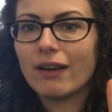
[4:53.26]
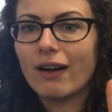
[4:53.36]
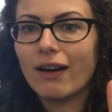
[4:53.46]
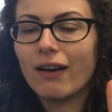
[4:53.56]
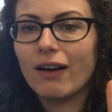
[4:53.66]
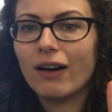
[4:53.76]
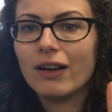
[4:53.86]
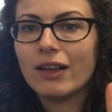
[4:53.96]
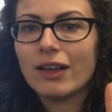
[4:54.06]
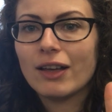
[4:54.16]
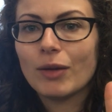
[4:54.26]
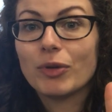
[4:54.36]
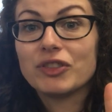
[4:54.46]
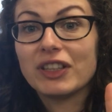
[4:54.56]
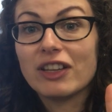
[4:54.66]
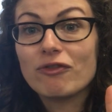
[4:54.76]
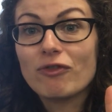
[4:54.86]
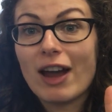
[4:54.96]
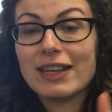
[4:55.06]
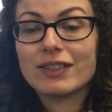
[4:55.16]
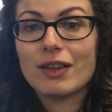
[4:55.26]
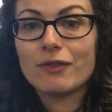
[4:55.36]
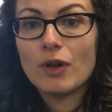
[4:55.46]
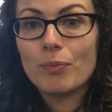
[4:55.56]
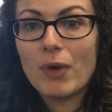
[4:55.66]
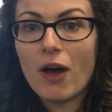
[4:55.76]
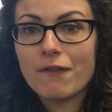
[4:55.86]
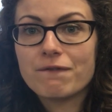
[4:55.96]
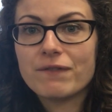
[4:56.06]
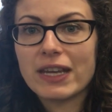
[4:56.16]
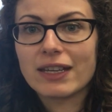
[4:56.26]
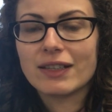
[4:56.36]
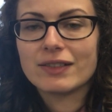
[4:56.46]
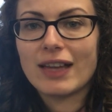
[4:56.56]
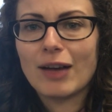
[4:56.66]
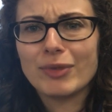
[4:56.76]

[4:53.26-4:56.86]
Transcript: are putting the right number of fingers down,